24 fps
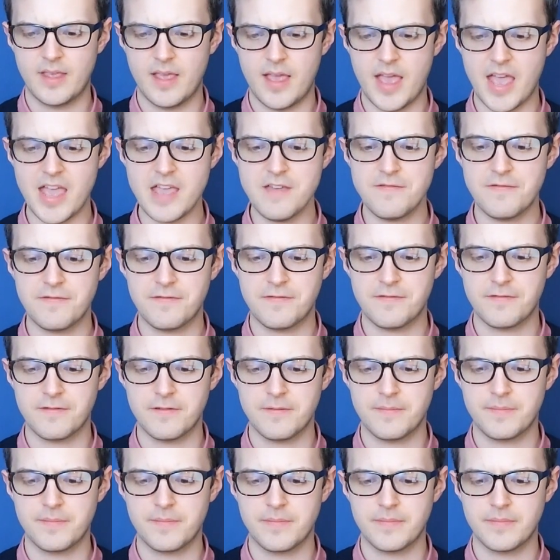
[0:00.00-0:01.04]
If
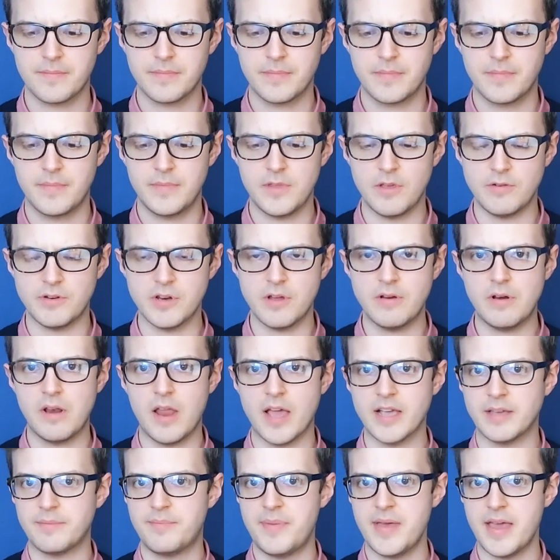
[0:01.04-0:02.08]
you don't
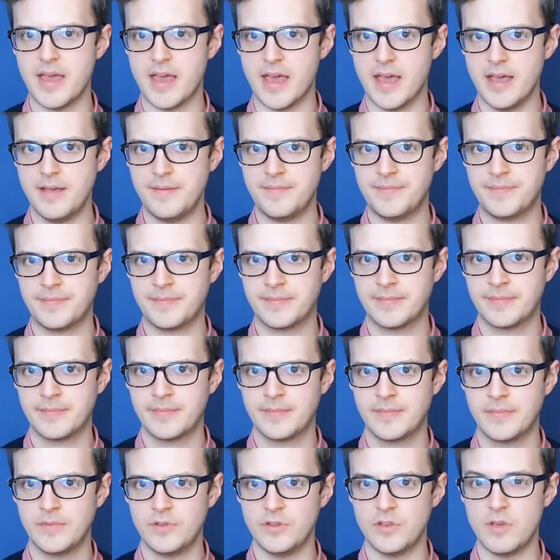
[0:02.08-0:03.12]
like beer,
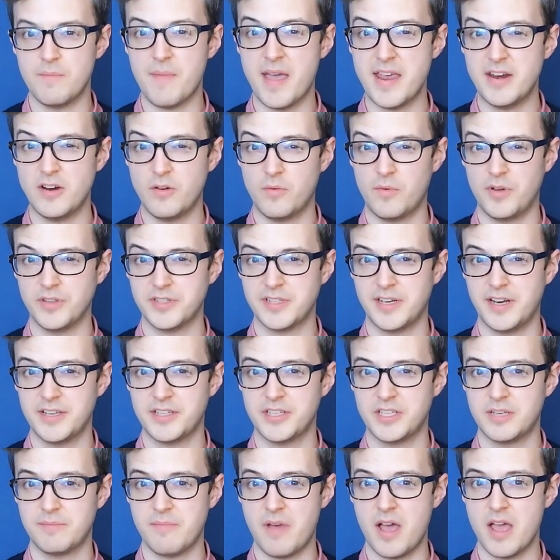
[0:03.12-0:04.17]
you may not want to
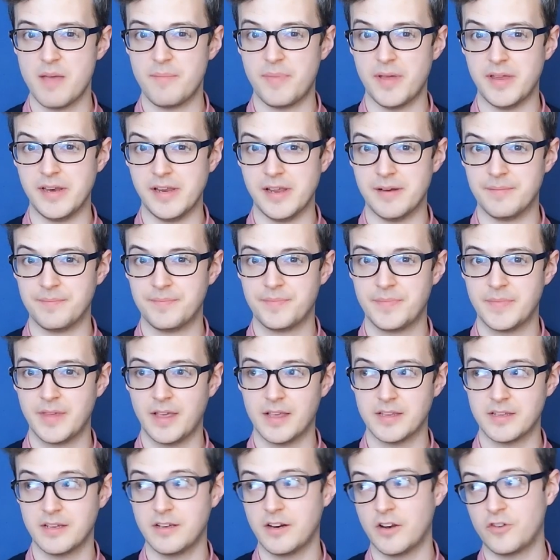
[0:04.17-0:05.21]
listen to my opinion,
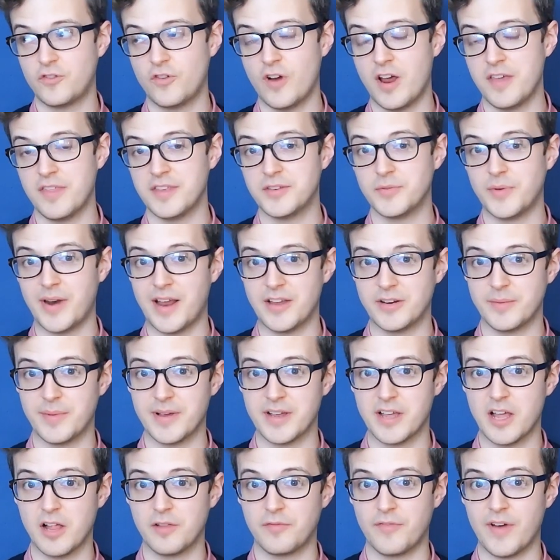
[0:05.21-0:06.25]
because I'm going to try this one out on
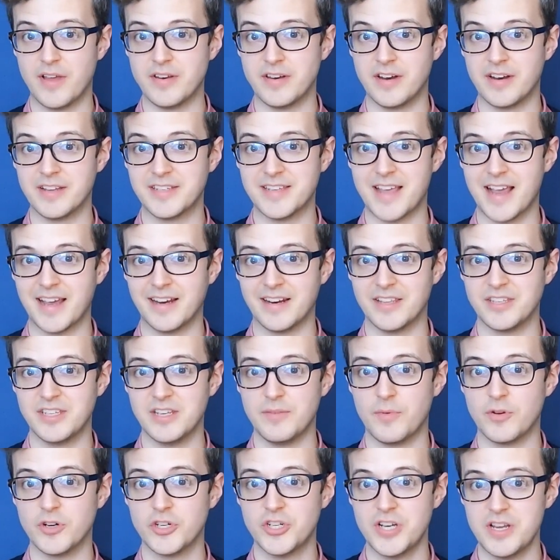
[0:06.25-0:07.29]
my girlfriend in a second and
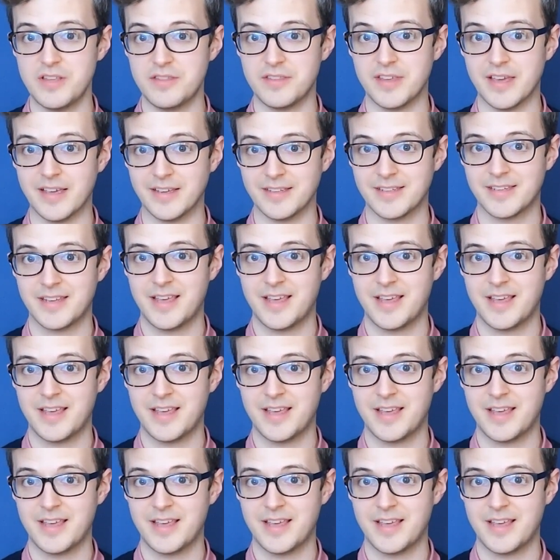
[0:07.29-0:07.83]
see what she thinks.